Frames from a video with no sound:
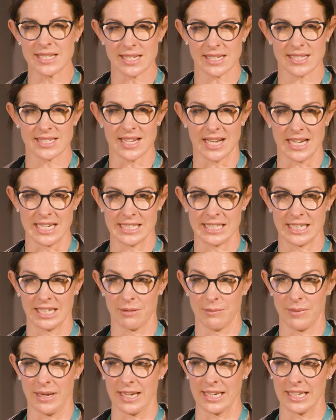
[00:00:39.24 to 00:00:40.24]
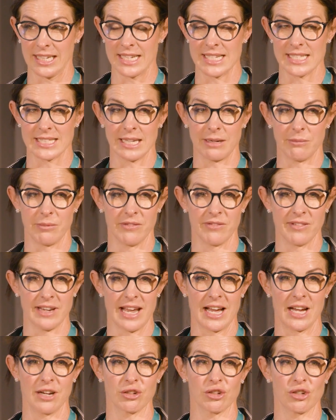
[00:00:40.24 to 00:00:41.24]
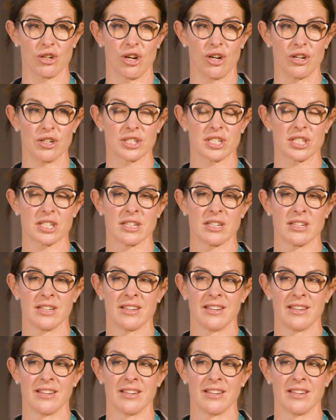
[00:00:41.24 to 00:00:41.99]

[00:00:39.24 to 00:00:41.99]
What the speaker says: exciting about it is that we've now got